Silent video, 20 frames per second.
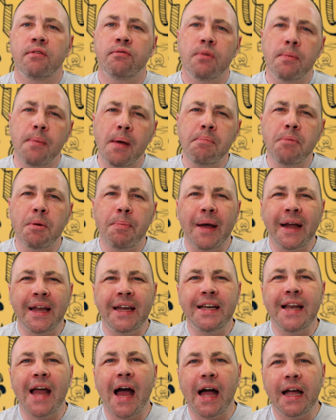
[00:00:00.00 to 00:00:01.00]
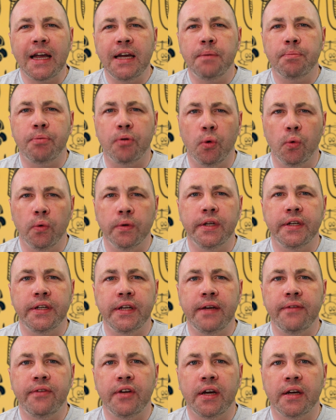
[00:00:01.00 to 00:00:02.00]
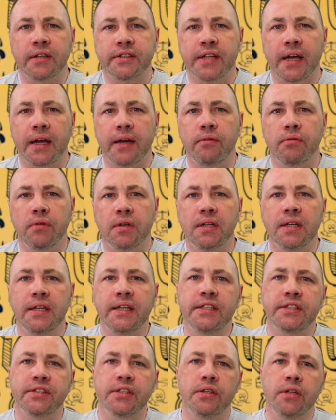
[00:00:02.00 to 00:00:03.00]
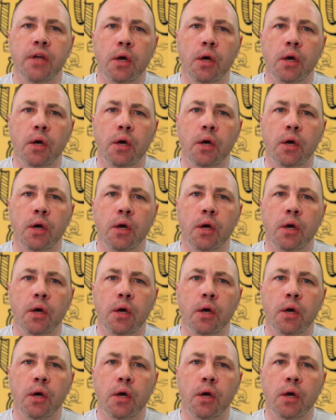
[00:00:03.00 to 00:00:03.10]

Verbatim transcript: Remember back in April when the DVSA released a